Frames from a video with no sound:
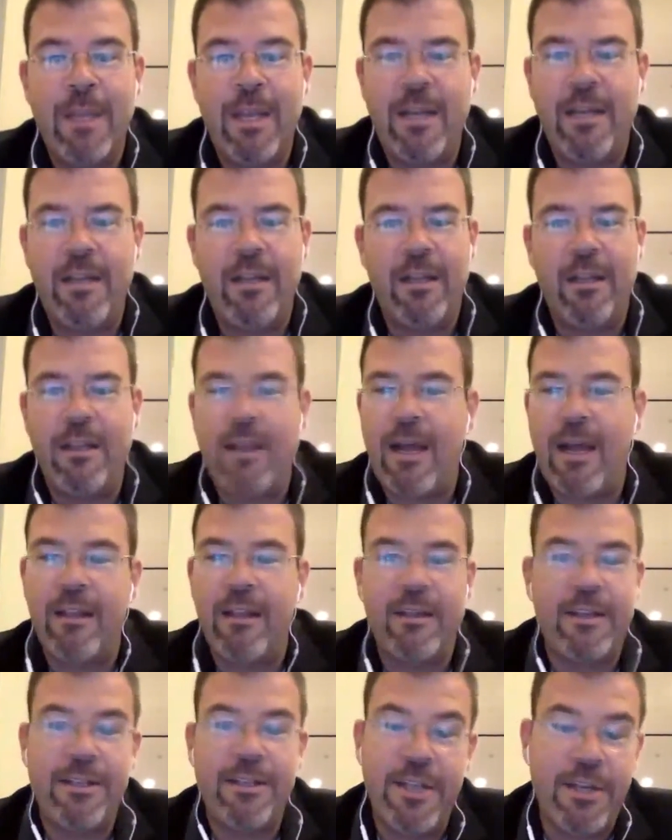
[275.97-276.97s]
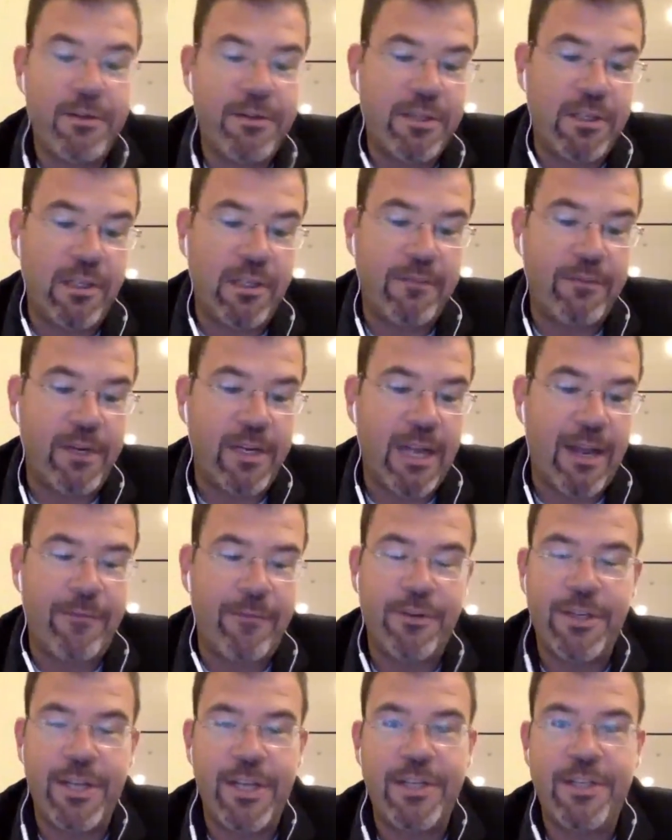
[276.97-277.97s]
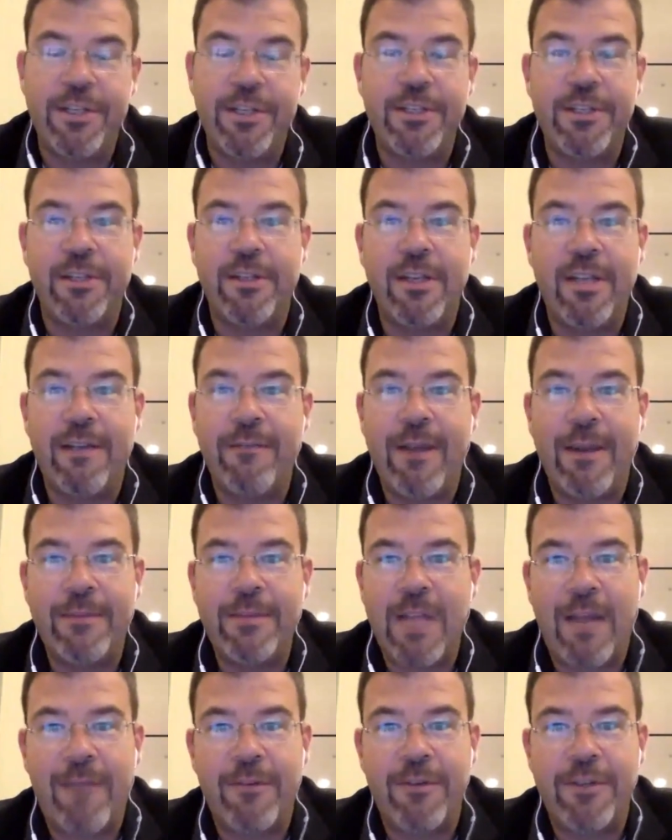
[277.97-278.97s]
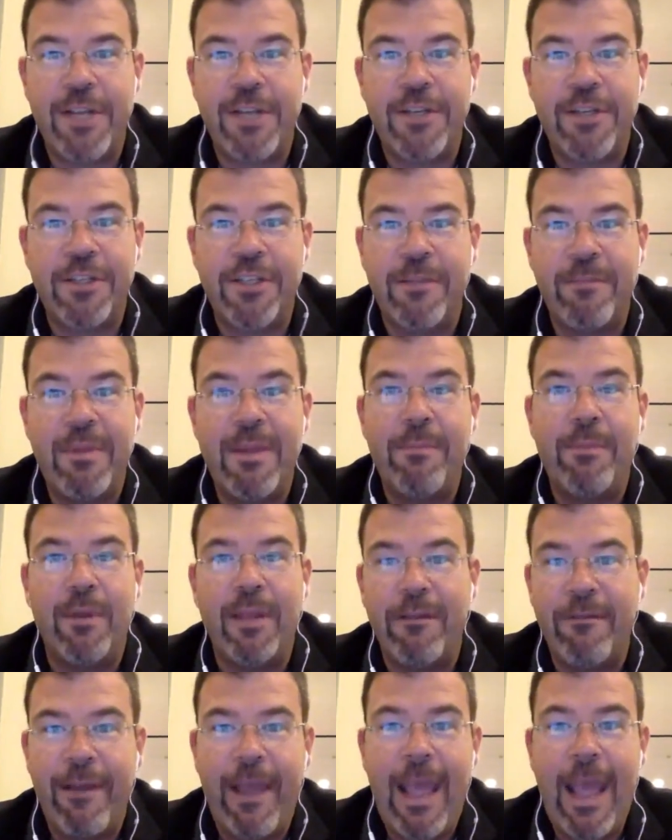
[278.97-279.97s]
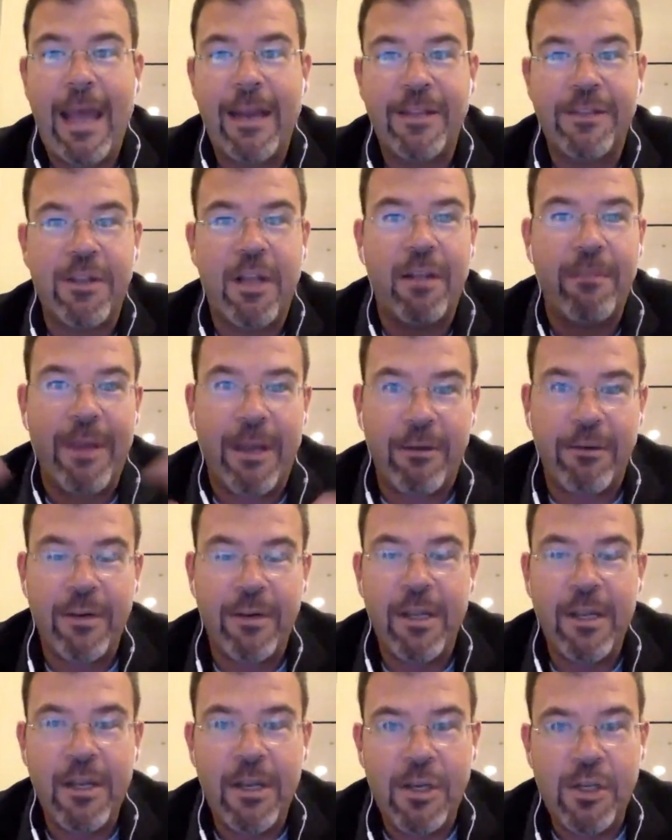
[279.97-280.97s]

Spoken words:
And a lot of the continuous delivery conversations and the DevOps conversations that people have had is all about